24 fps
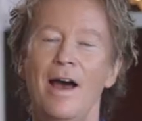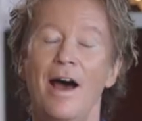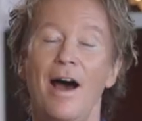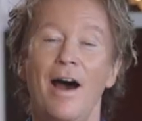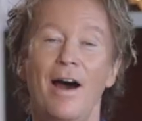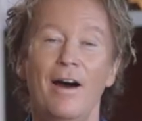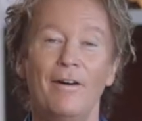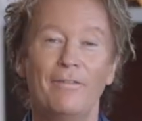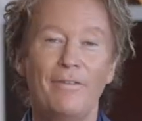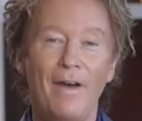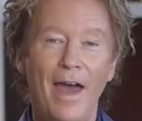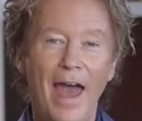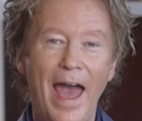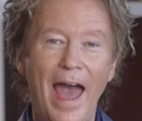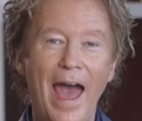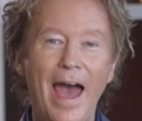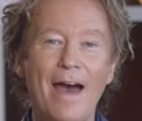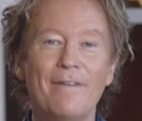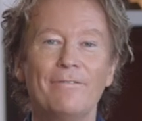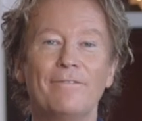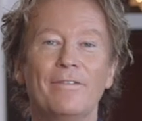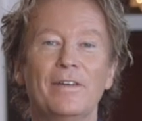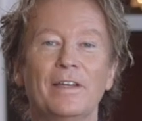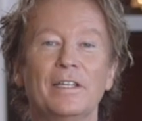of
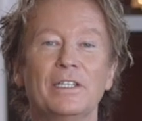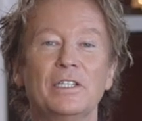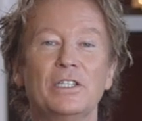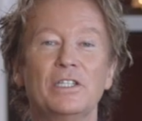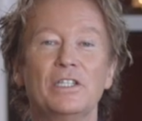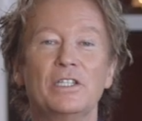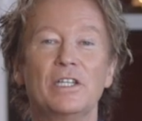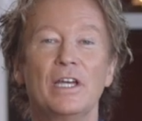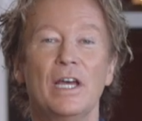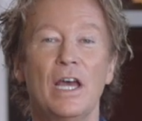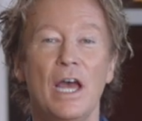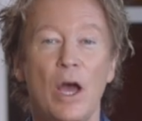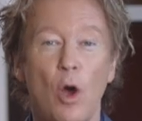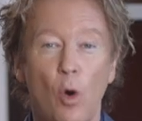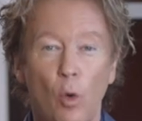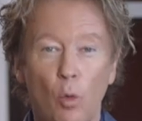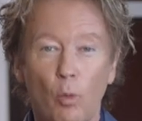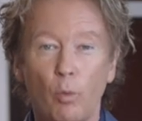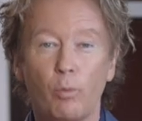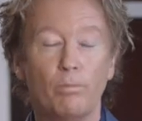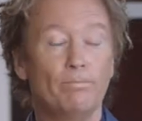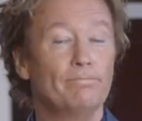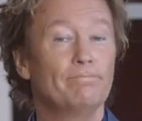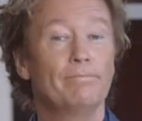heaven's,
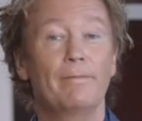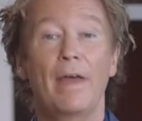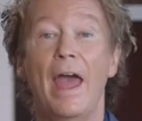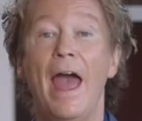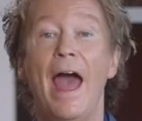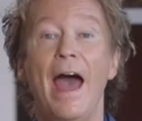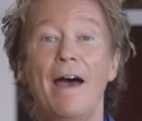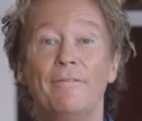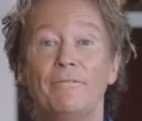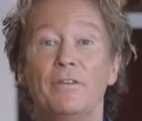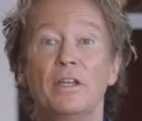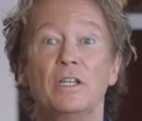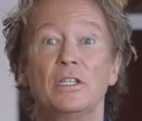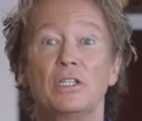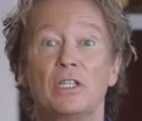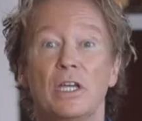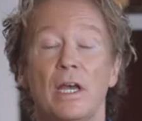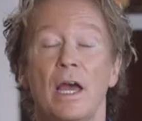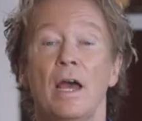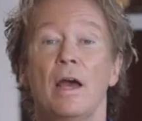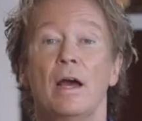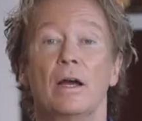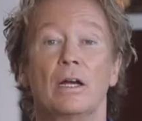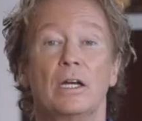heaven's
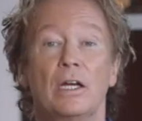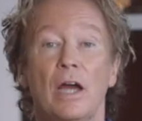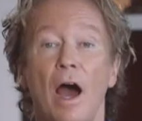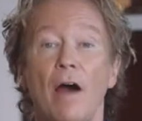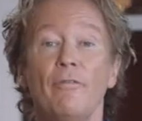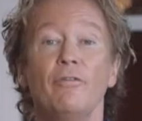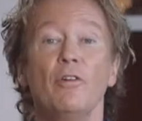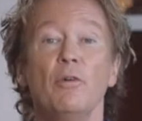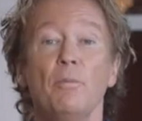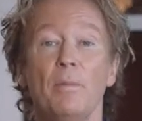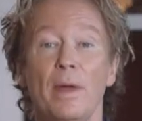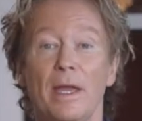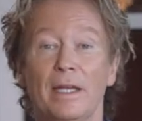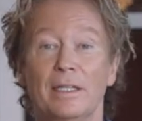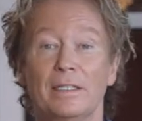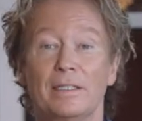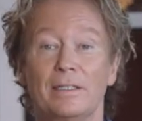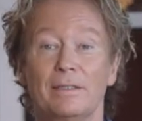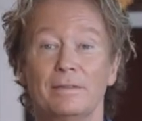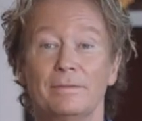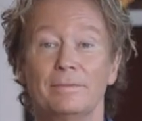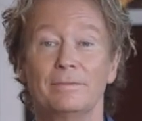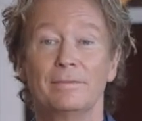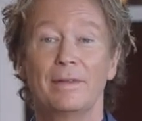government,
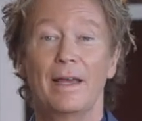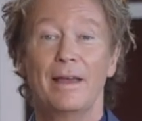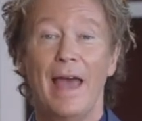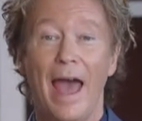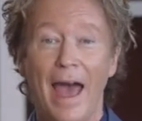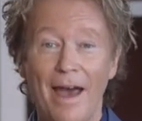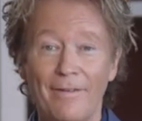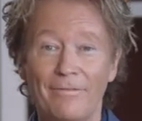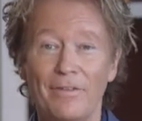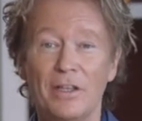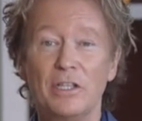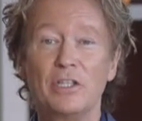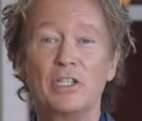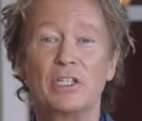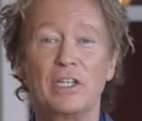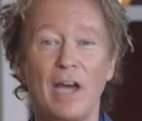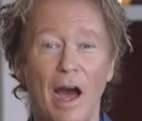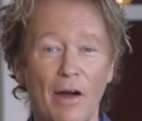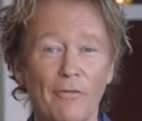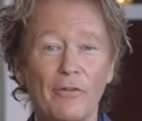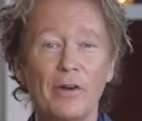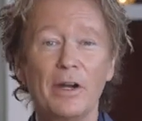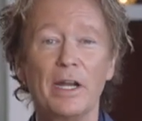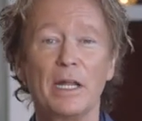heaven's
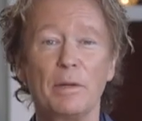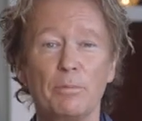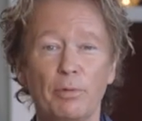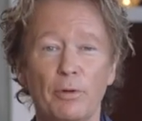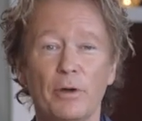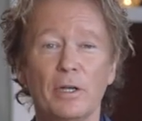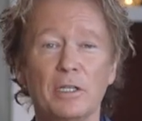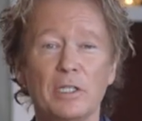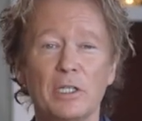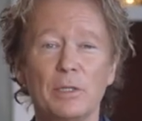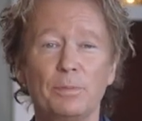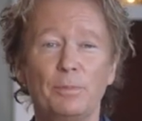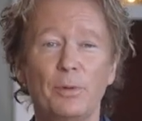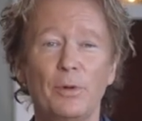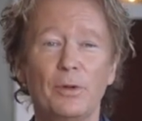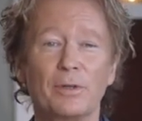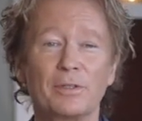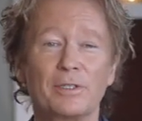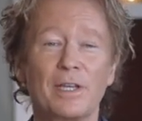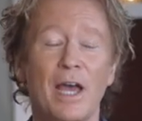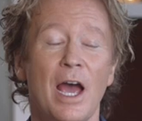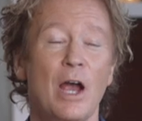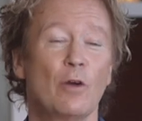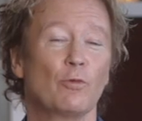governing
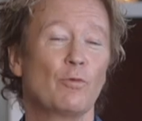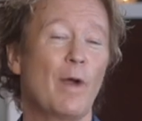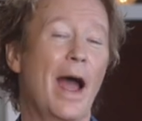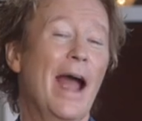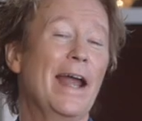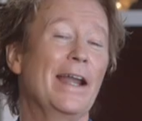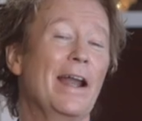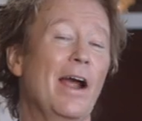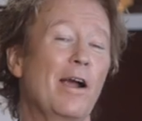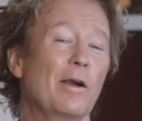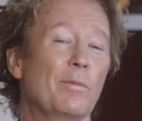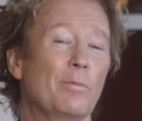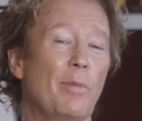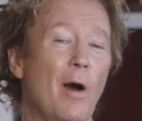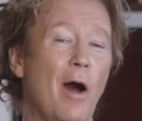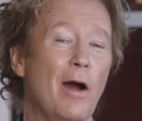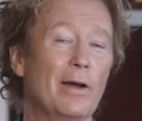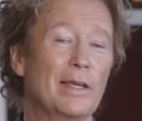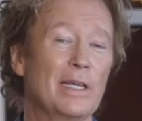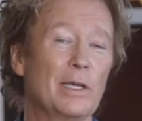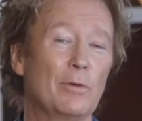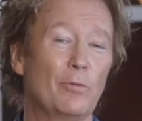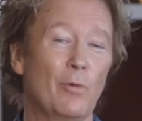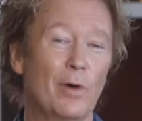principles. Reinhard
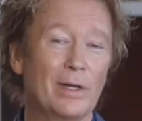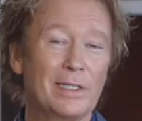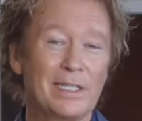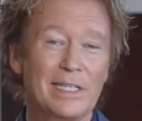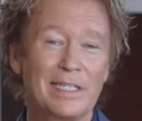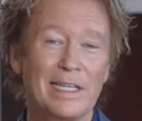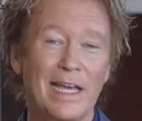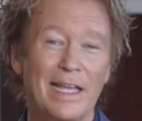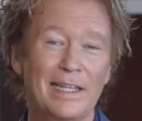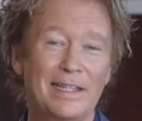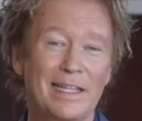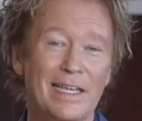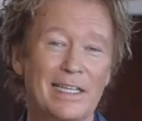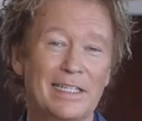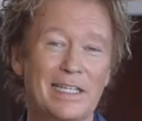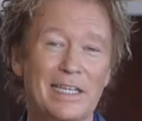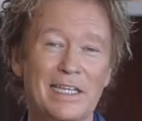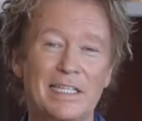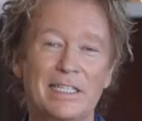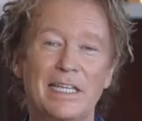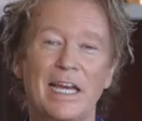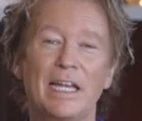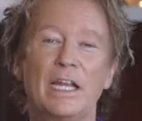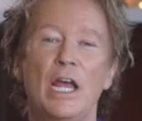Bonnke once said this. He
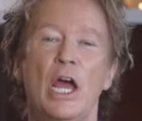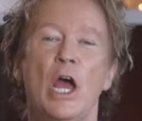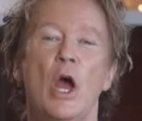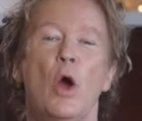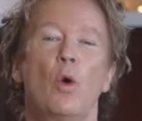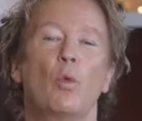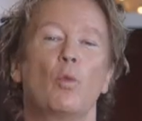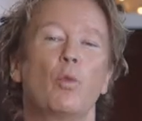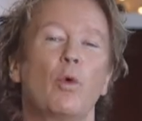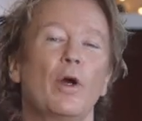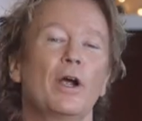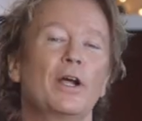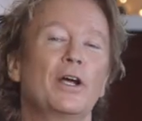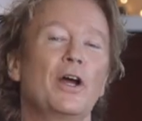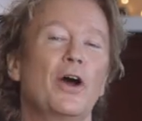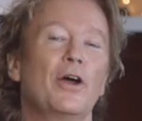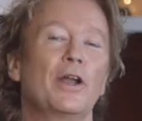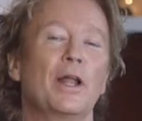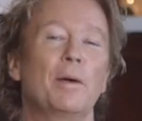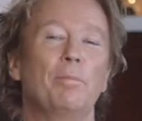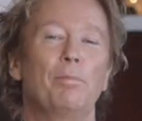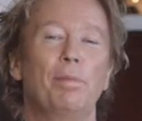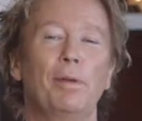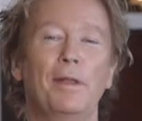said, "We're going
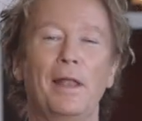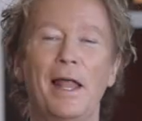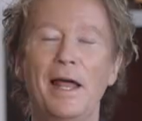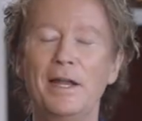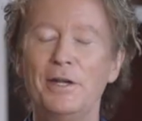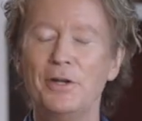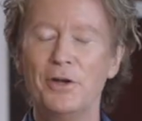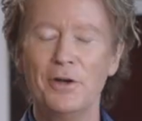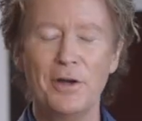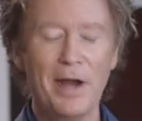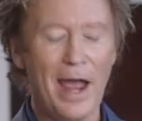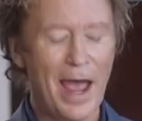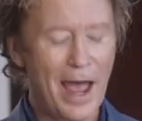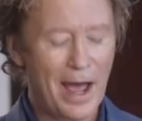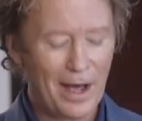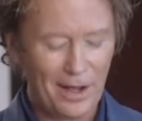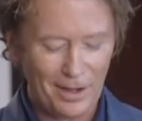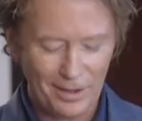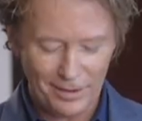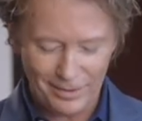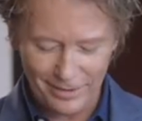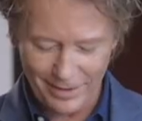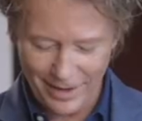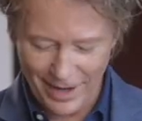to plunder
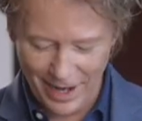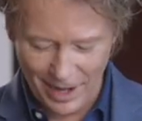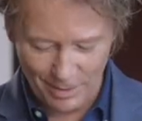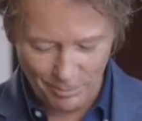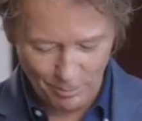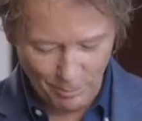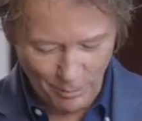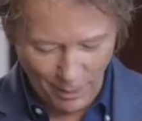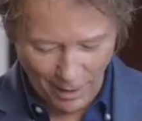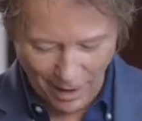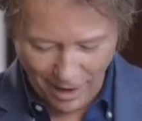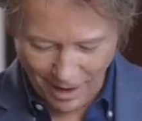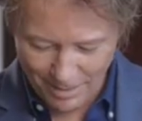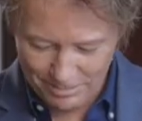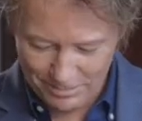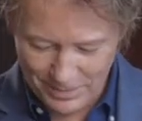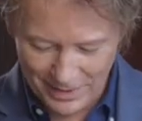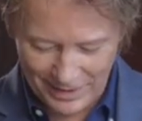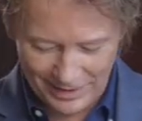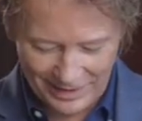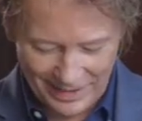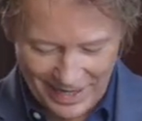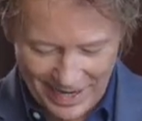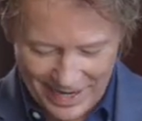hell and
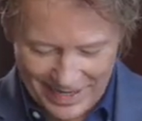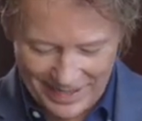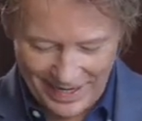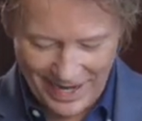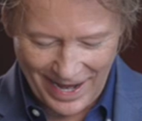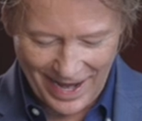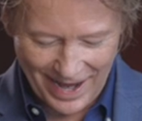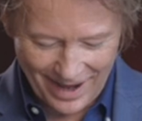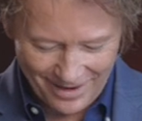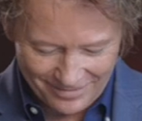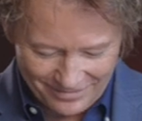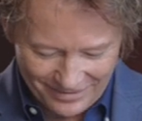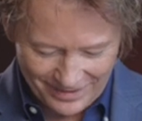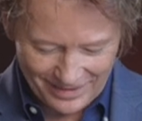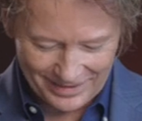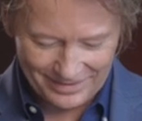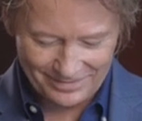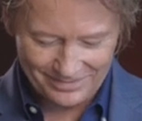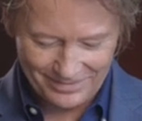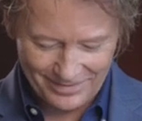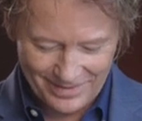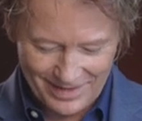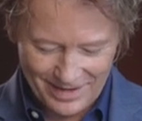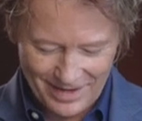populate heaven."
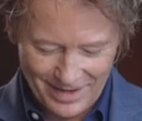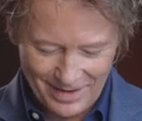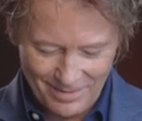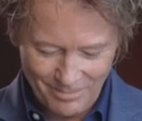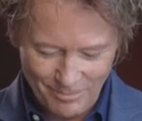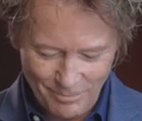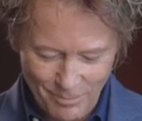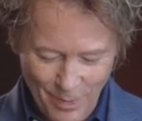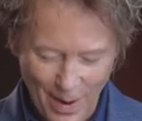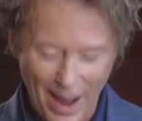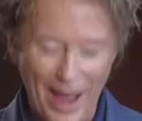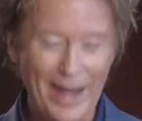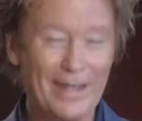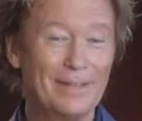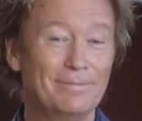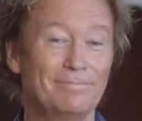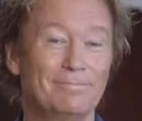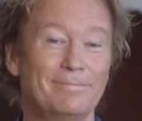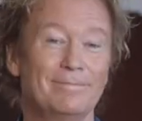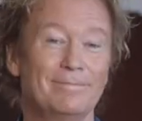But